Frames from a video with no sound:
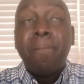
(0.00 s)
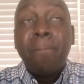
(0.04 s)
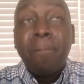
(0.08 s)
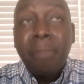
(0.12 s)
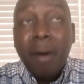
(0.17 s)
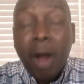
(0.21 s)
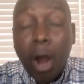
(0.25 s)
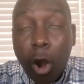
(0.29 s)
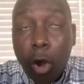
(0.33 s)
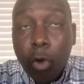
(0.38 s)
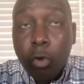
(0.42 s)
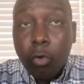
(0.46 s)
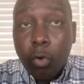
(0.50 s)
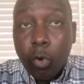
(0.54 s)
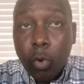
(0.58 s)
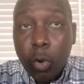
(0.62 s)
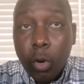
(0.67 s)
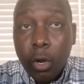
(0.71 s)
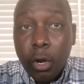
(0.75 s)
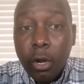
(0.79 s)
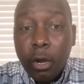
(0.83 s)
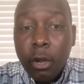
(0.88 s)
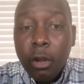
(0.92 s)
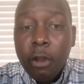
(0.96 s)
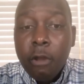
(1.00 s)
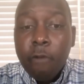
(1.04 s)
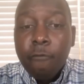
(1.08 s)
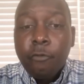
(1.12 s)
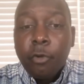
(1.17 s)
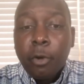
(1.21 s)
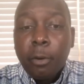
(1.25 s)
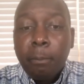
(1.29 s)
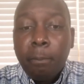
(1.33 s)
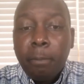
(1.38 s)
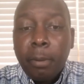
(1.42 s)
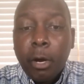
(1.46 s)
borrower
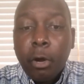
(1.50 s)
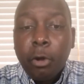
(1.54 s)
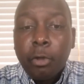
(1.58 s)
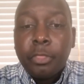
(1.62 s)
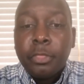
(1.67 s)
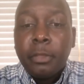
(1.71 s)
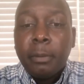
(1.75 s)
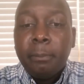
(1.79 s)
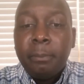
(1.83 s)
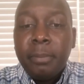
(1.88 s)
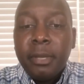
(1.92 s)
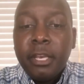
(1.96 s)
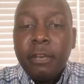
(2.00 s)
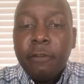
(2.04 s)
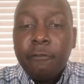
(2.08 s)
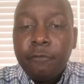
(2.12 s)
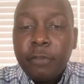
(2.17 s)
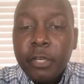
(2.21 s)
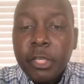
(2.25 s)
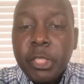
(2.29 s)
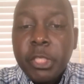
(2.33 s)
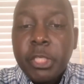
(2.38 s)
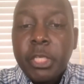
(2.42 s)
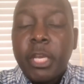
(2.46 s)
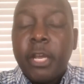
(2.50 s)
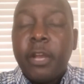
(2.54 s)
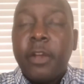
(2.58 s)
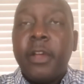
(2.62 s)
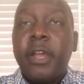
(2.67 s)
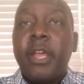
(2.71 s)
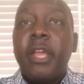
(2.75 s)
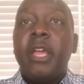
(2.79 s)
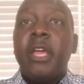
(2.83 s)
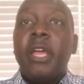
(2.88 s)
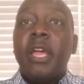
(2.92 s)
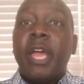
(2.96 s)
for both the
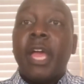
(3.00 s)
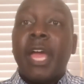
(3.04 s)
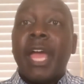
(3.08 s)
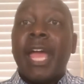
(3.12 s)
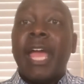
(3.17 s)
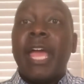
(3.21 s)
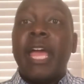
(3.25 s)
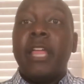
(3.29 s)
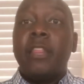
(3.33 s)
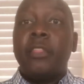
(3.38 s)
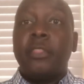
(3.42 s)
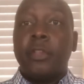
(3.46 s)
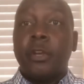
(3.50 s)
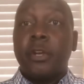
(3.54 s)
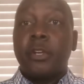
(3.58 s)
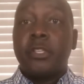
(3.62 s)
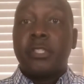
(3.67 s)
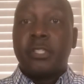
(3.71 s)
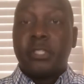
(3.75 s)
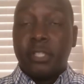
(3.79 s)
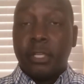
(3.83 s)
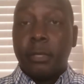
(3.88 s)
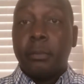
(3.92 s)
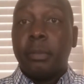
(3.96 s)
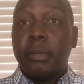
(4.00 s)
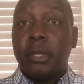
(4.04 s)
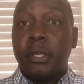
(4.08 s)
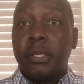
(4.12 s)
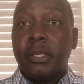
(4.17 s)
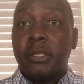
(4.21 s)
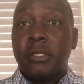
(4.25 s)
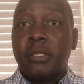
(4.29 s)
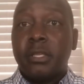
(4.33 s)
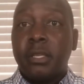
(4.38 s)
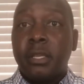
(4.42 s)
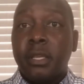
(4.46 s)
beneficiary and their
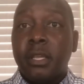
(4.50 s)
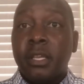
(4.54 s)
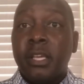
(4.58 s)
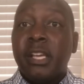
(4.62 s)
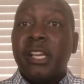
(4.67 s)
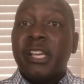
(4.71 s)
siblings.